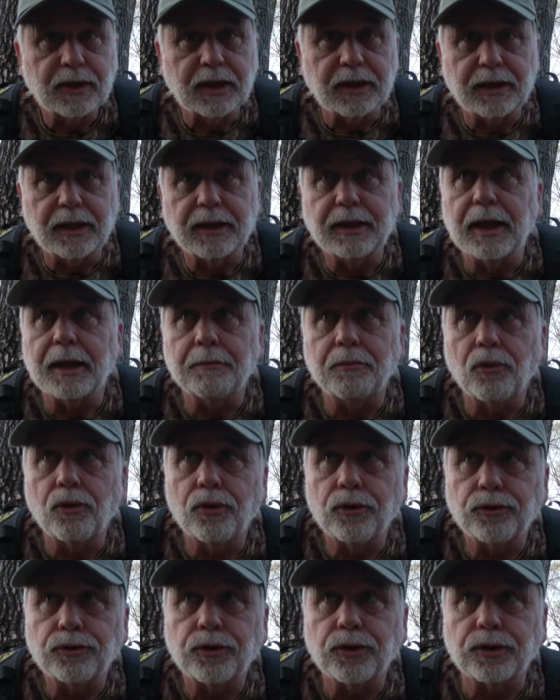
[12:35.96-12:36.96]
And then that
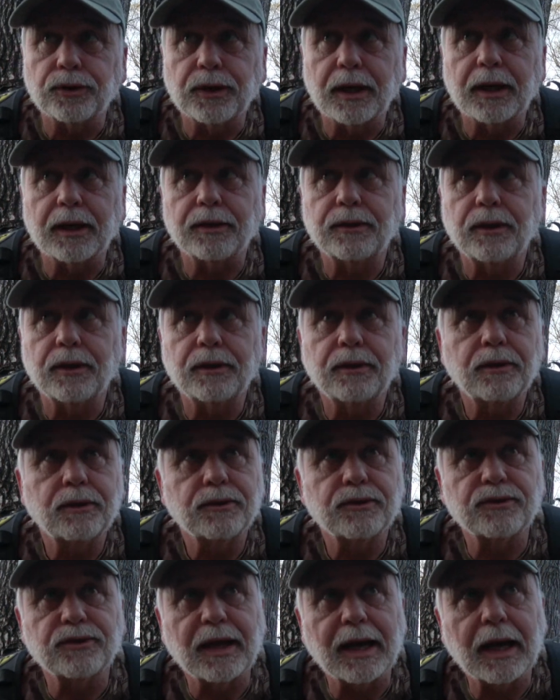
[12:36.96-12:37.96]
boar took that
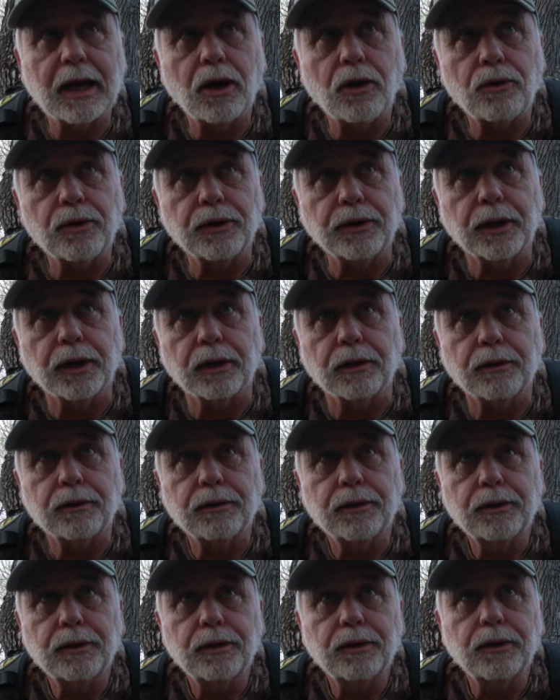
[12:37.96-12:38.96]
sow and
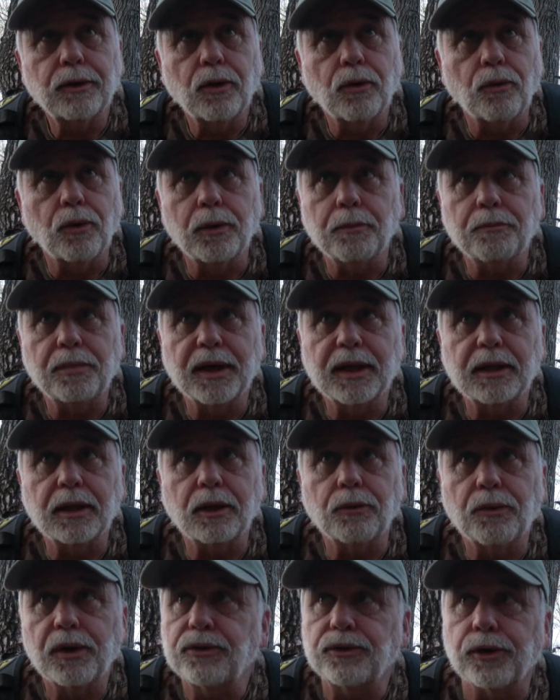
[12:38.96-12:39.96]
one
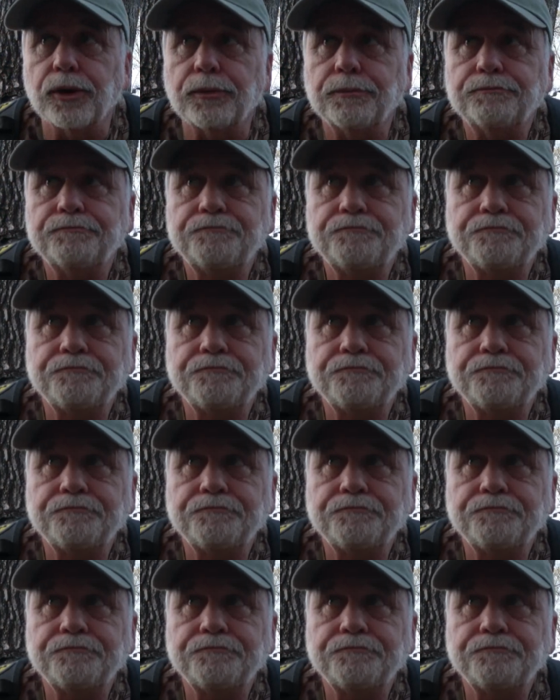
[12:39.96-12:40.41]
piglet with her.